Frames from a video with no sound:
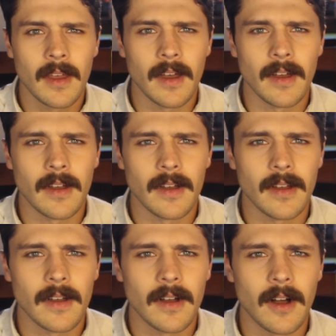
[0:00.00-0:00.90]

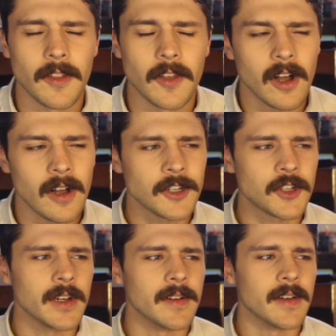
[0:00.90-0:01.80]
On the
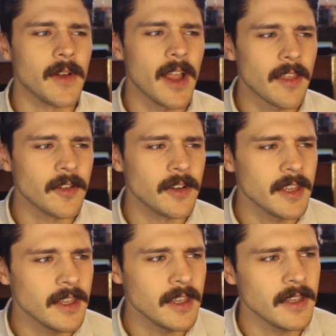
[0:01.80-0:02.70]
contrary, rather,
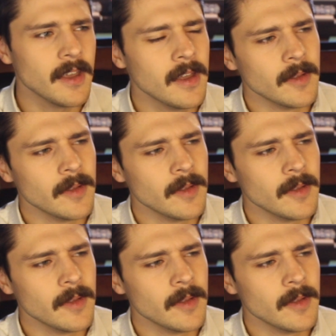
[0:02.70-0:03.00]
he